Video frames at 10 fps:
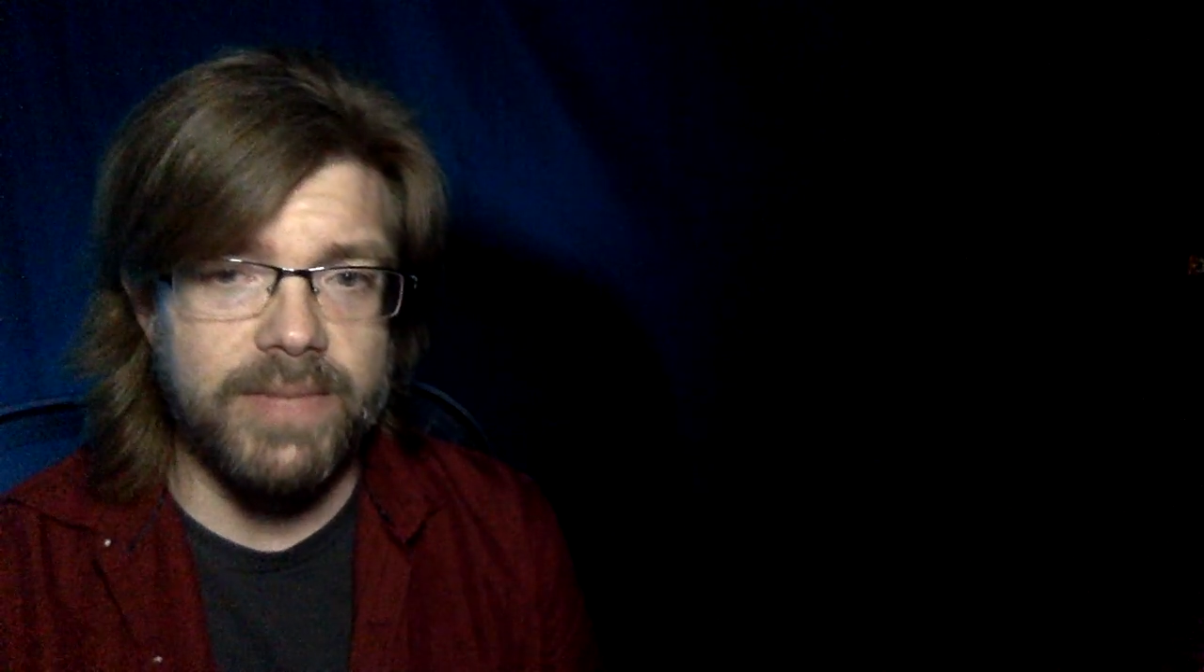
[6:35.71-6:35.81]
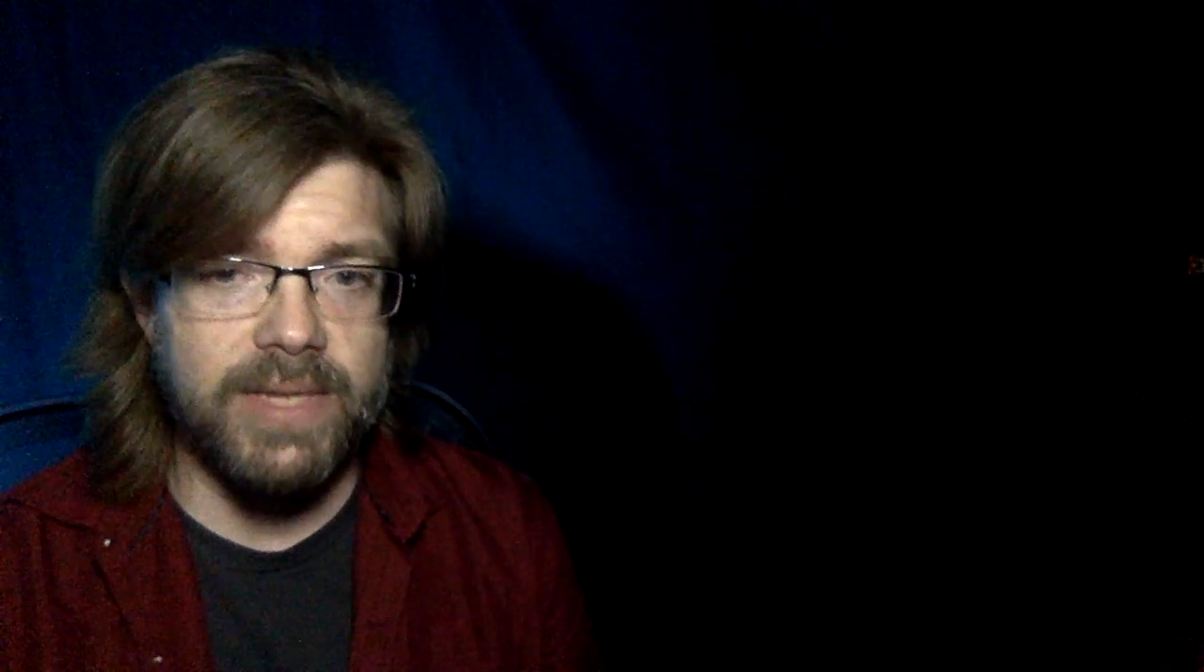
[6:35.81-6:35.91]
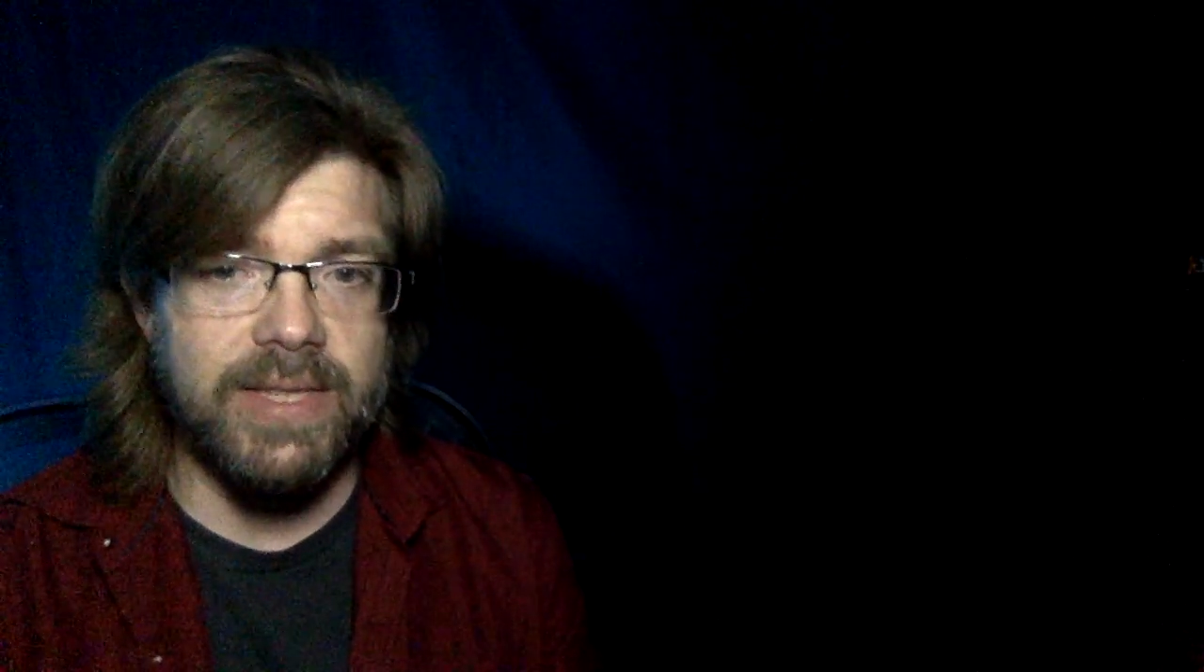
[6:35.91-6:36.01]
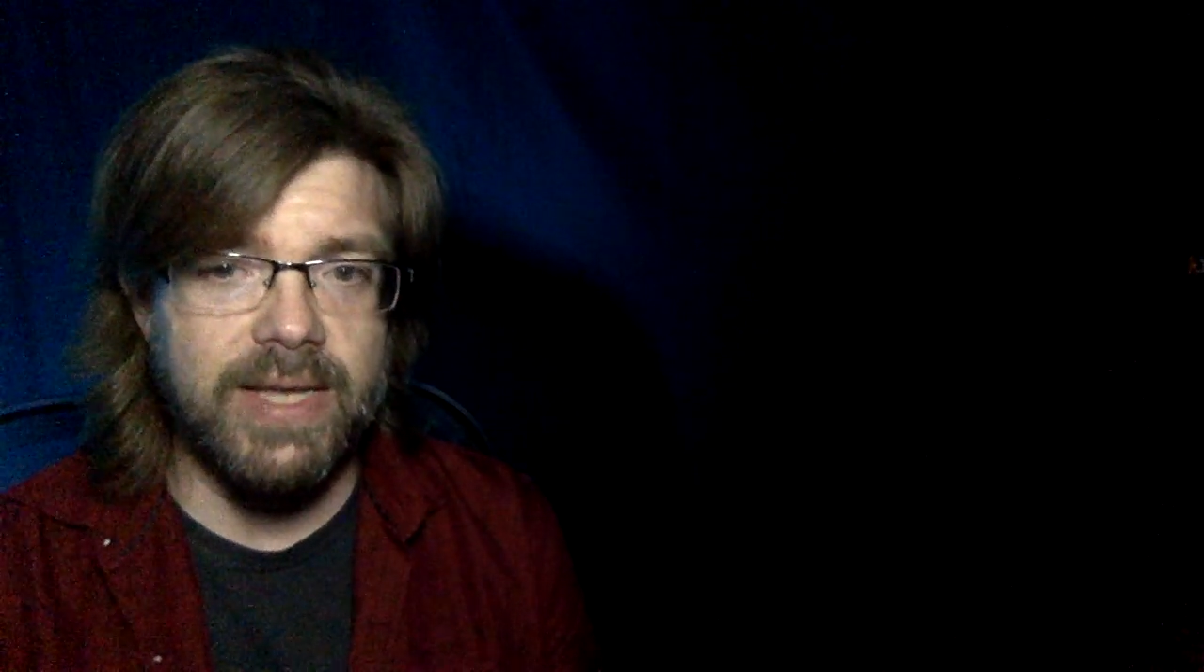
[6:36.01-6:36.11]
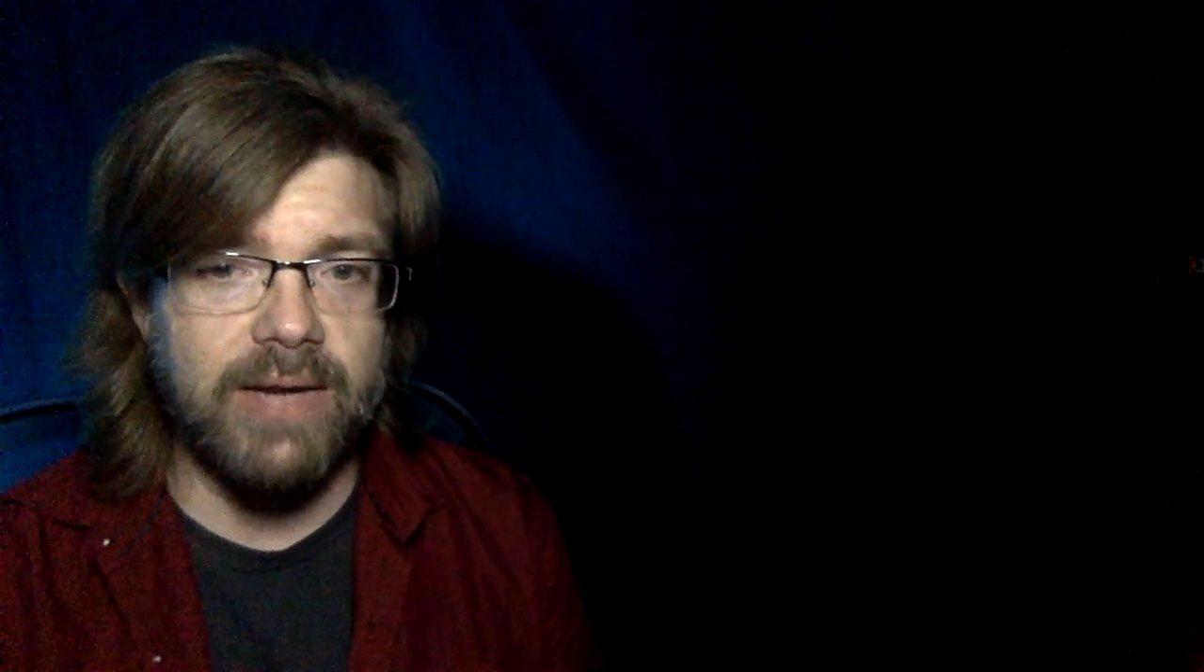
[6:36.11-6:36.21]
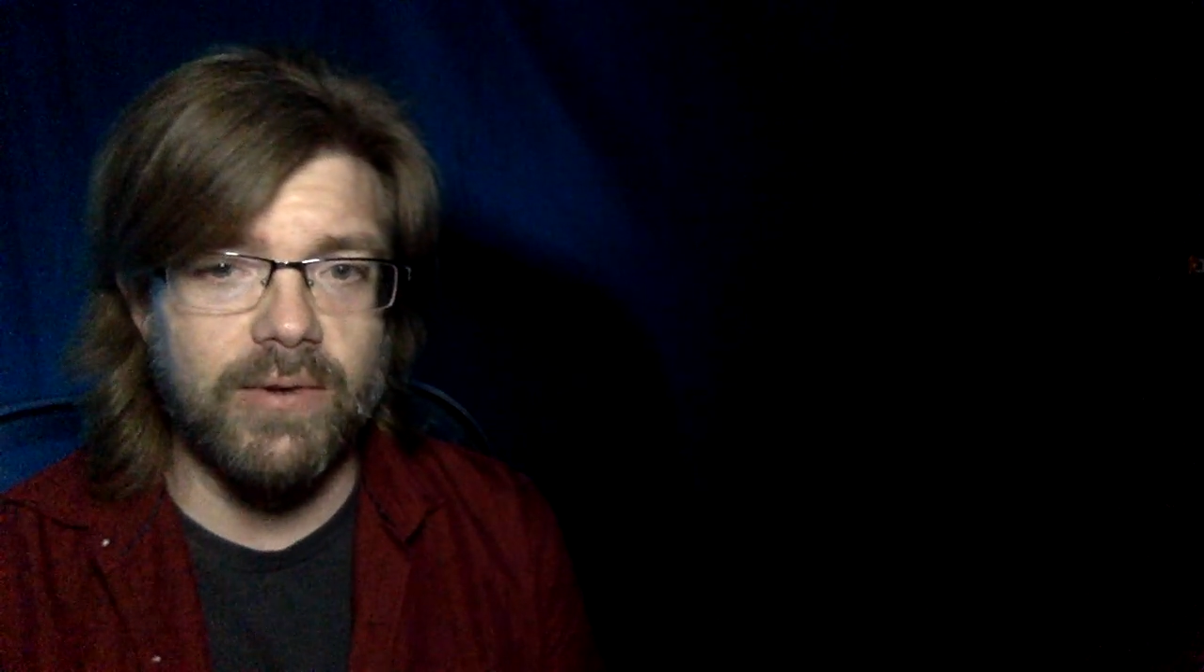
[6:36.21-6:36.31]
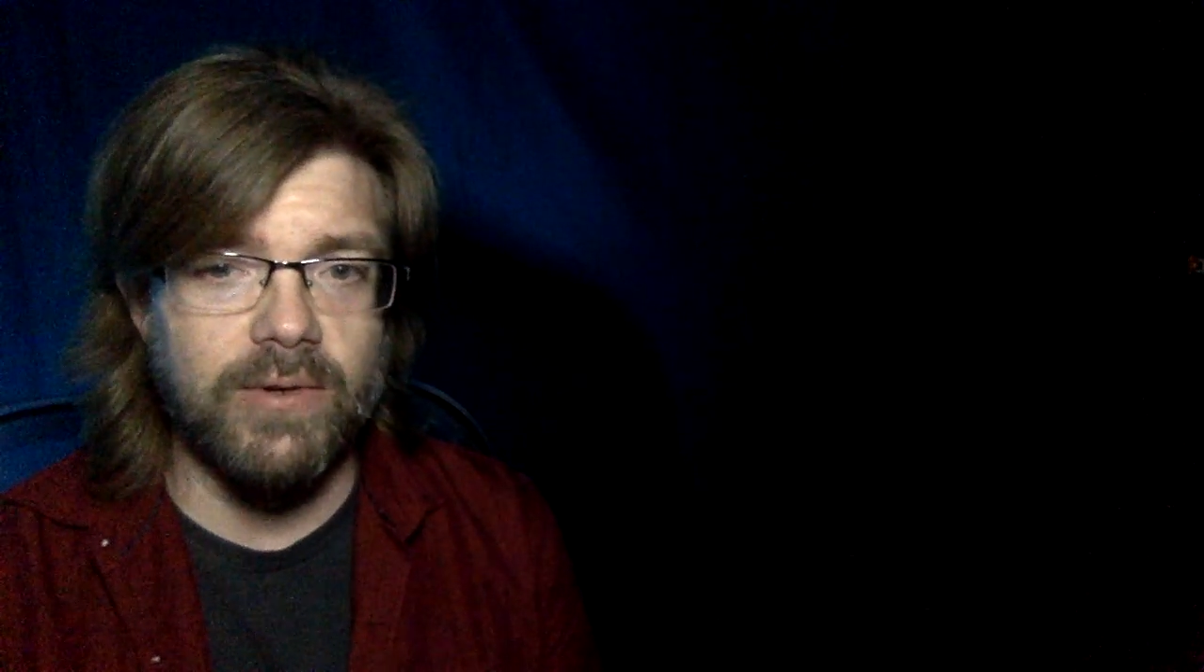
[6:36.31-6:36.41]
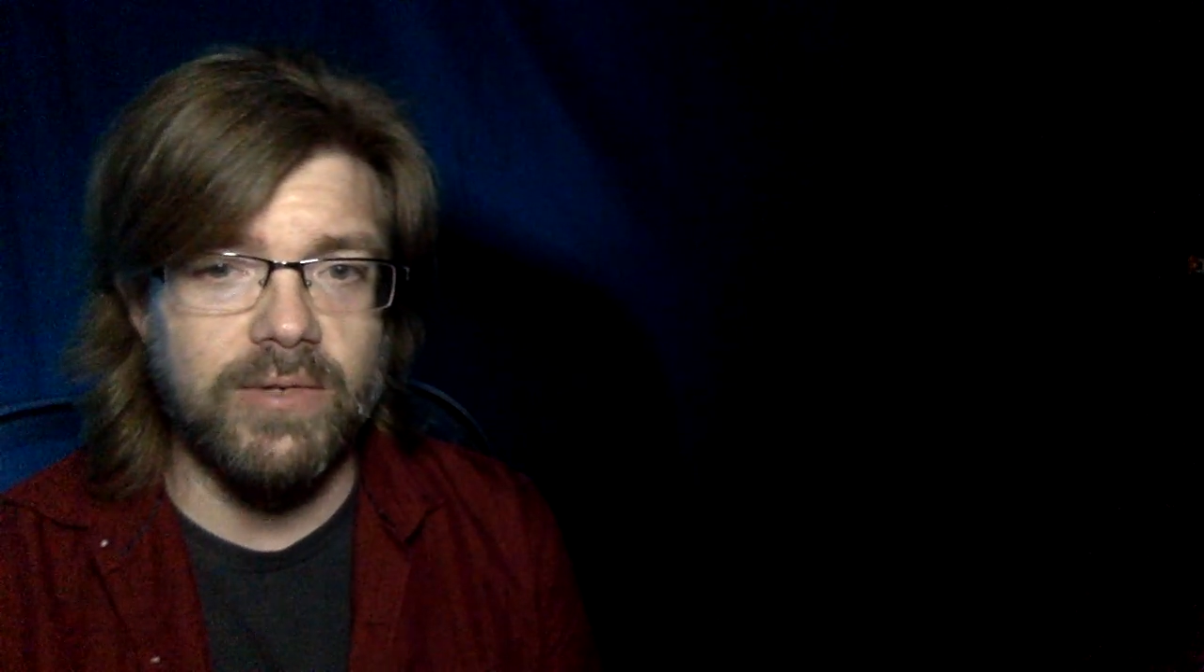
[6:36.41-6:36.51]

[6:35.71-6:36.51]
like the kangaroo